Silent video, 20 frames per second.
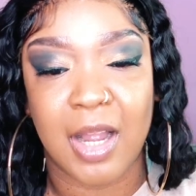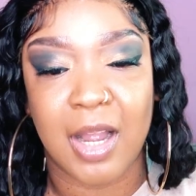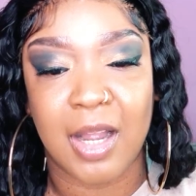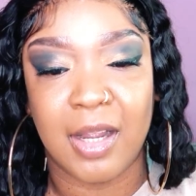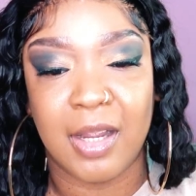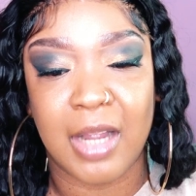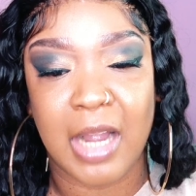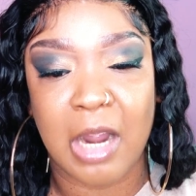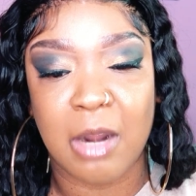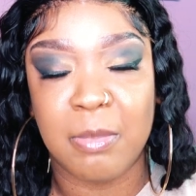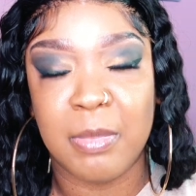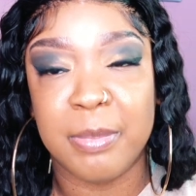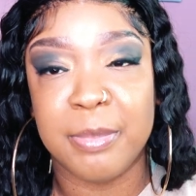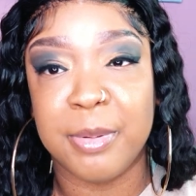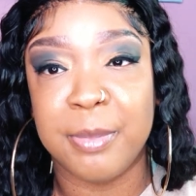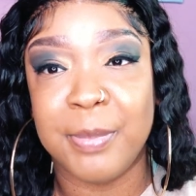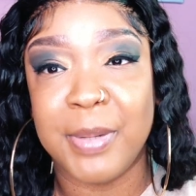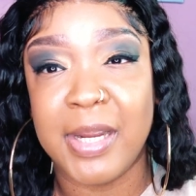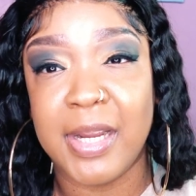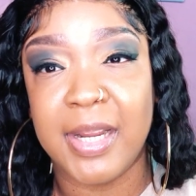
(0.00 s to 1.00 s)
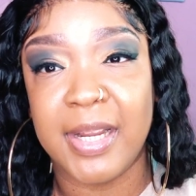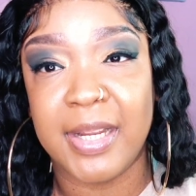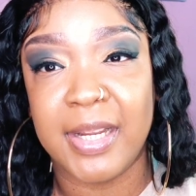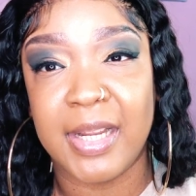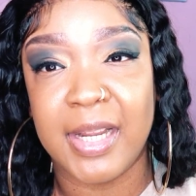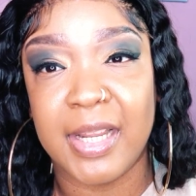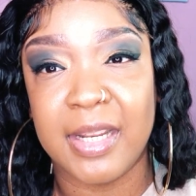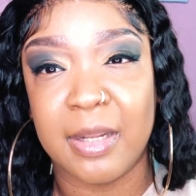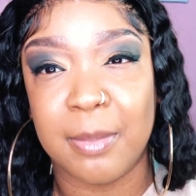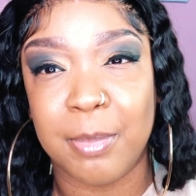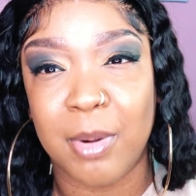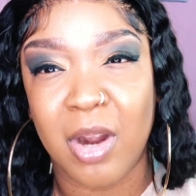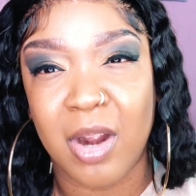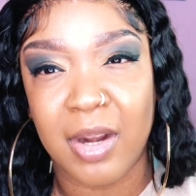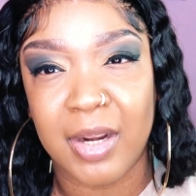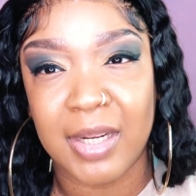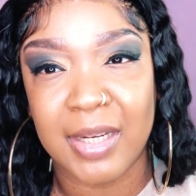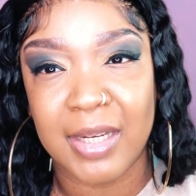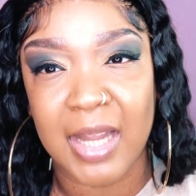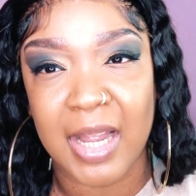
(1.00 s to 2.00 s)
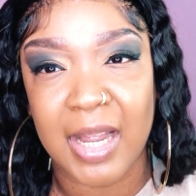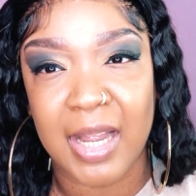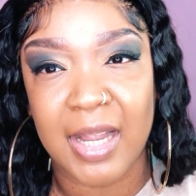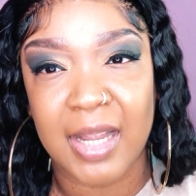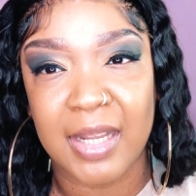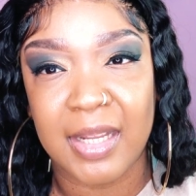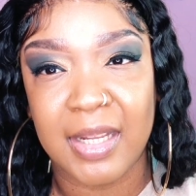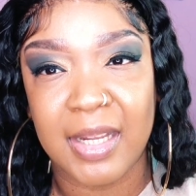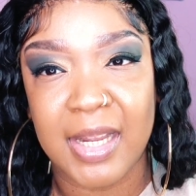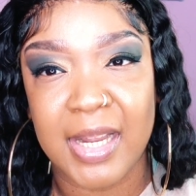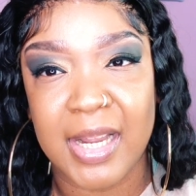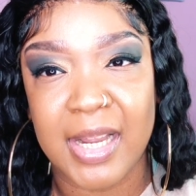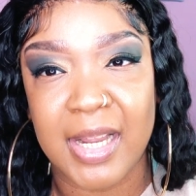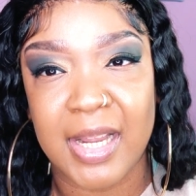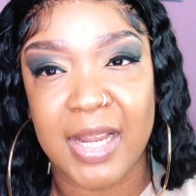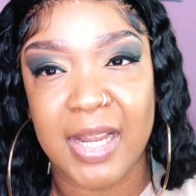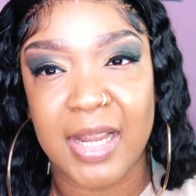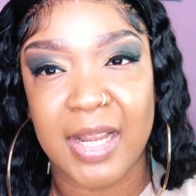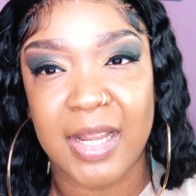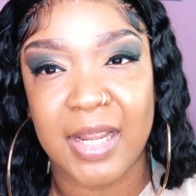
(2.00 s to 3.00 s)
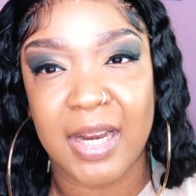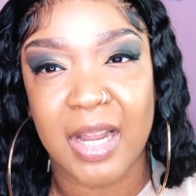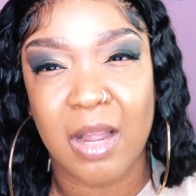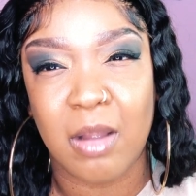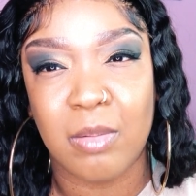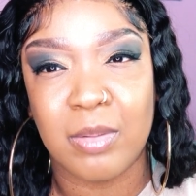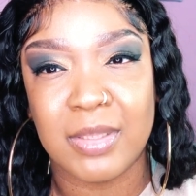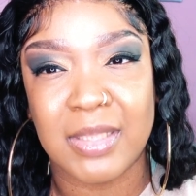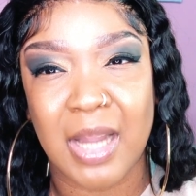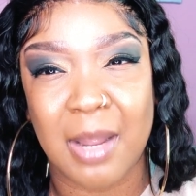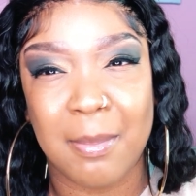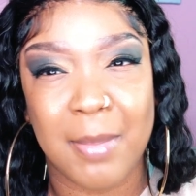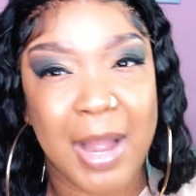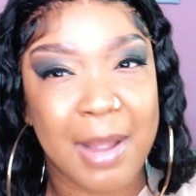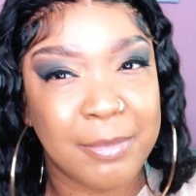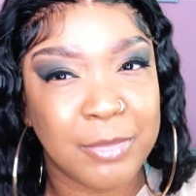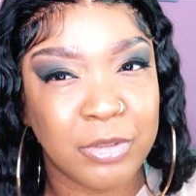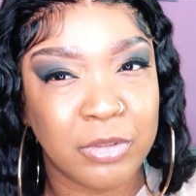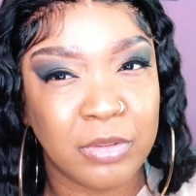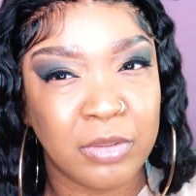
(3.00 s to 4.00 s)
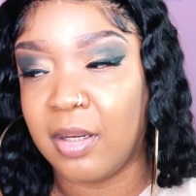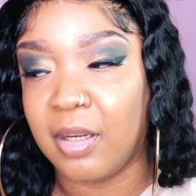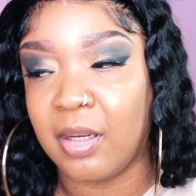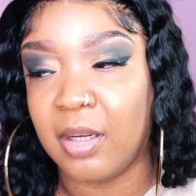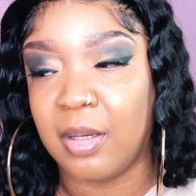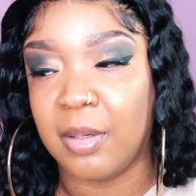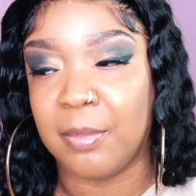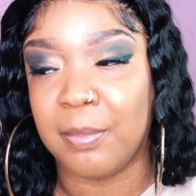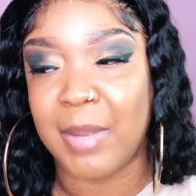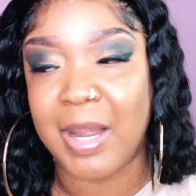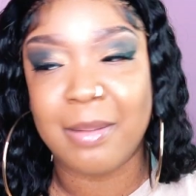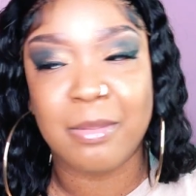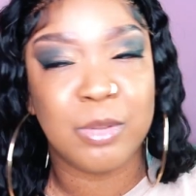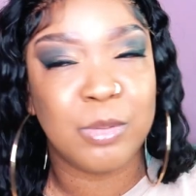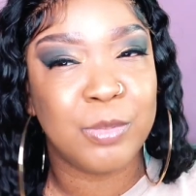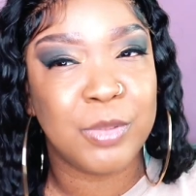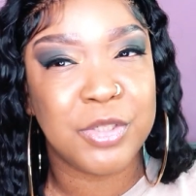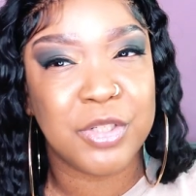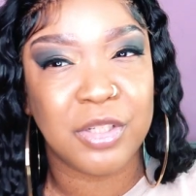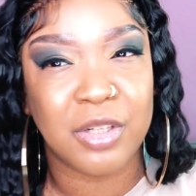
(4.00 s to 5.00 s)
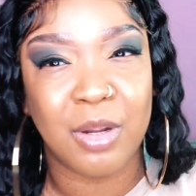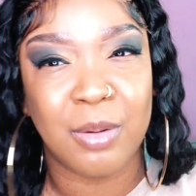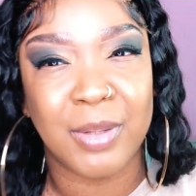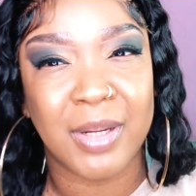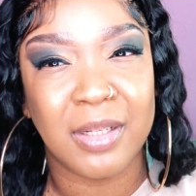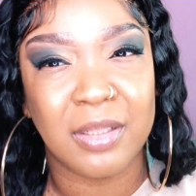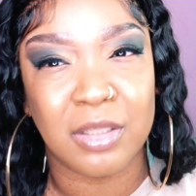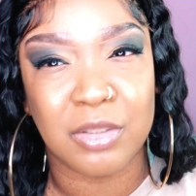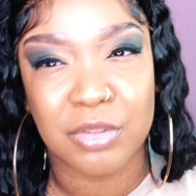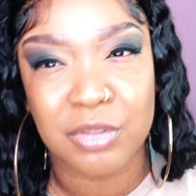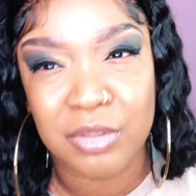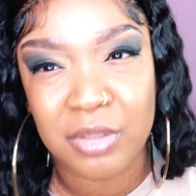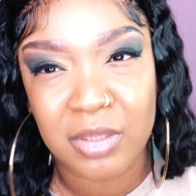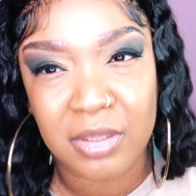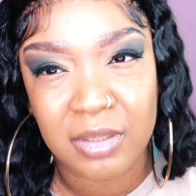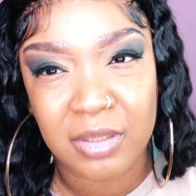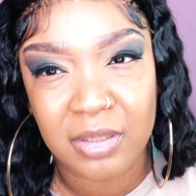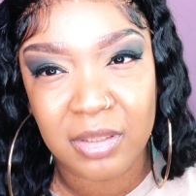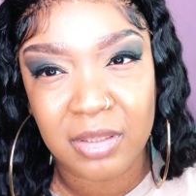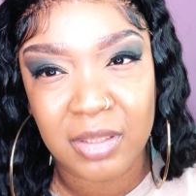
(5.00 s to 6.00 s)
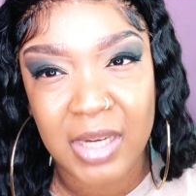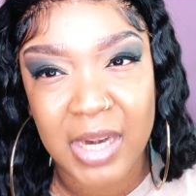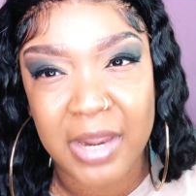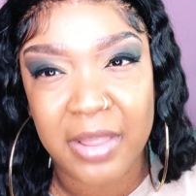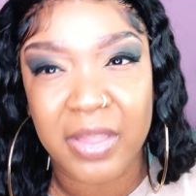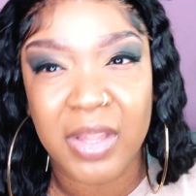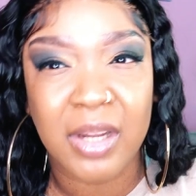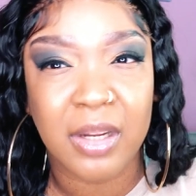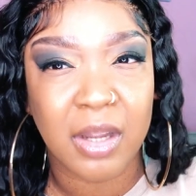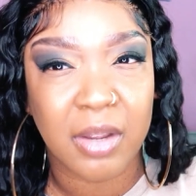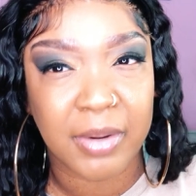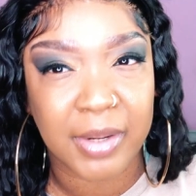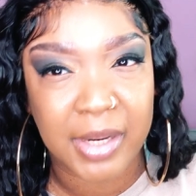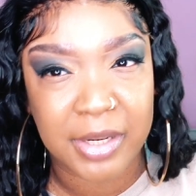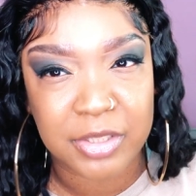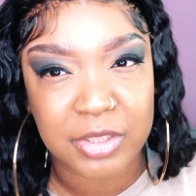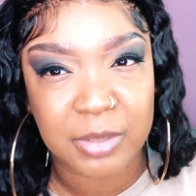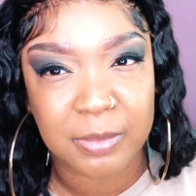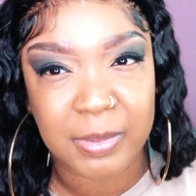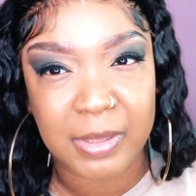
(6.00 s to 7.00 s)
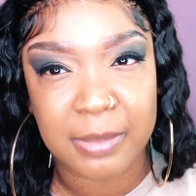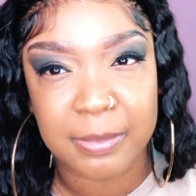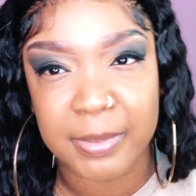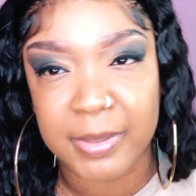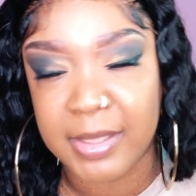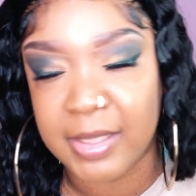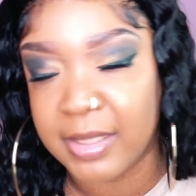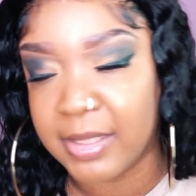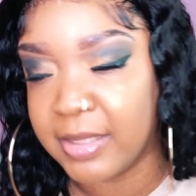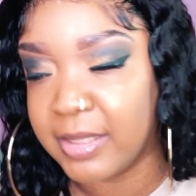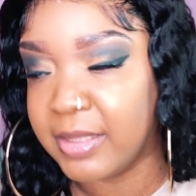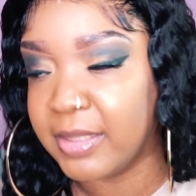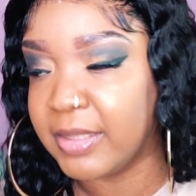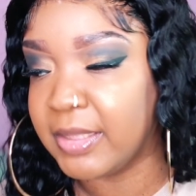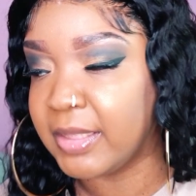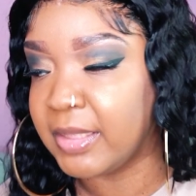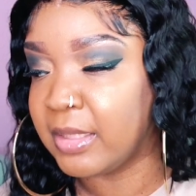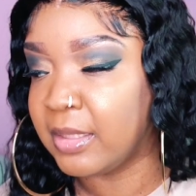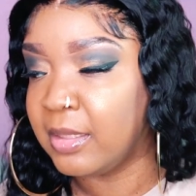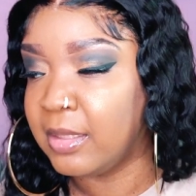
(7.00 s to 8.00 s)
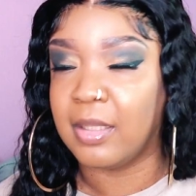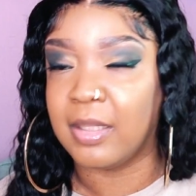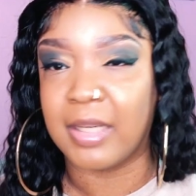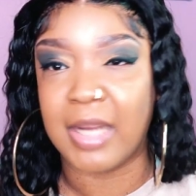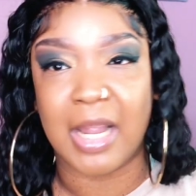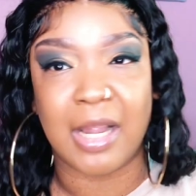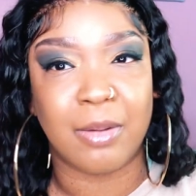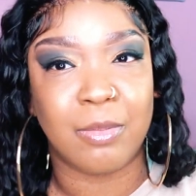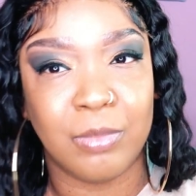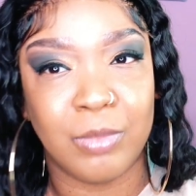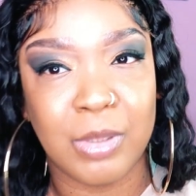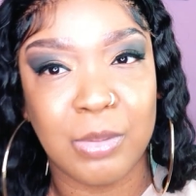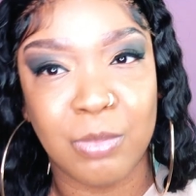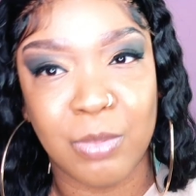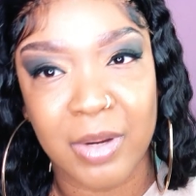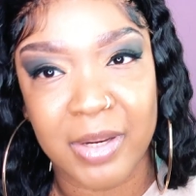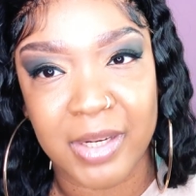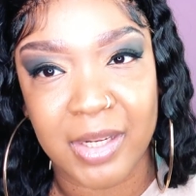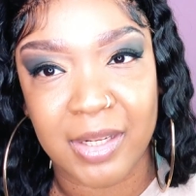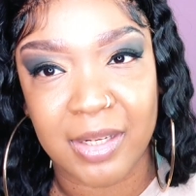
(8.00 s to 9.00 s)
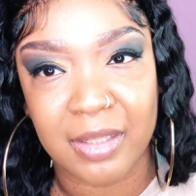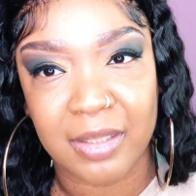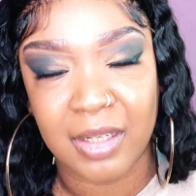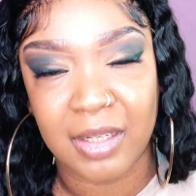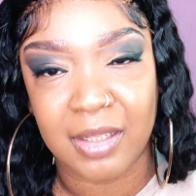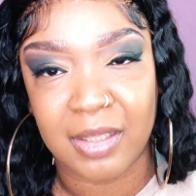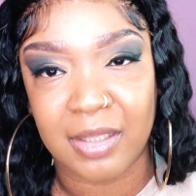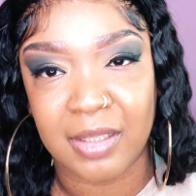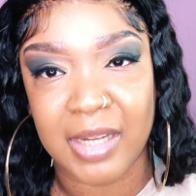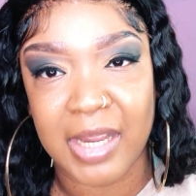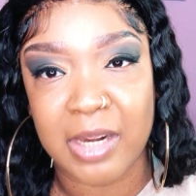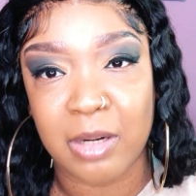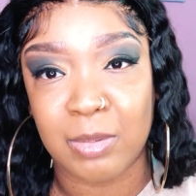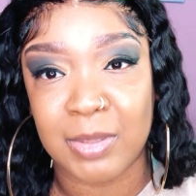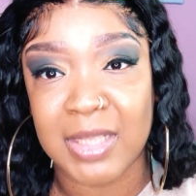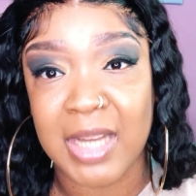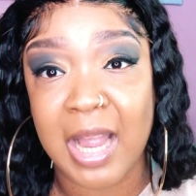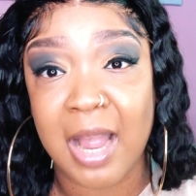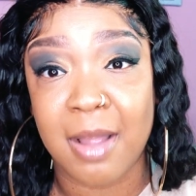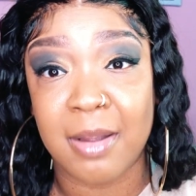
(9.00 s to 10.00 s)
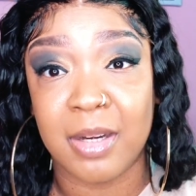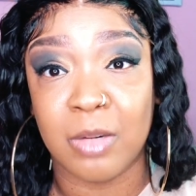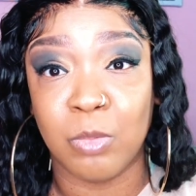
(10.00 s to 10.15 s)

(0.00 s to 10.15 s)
Uh, I remember being in the parking lot and I was like, Mama, um, maybe we should go get the truck and then go to HEB because like we running uh, late on time.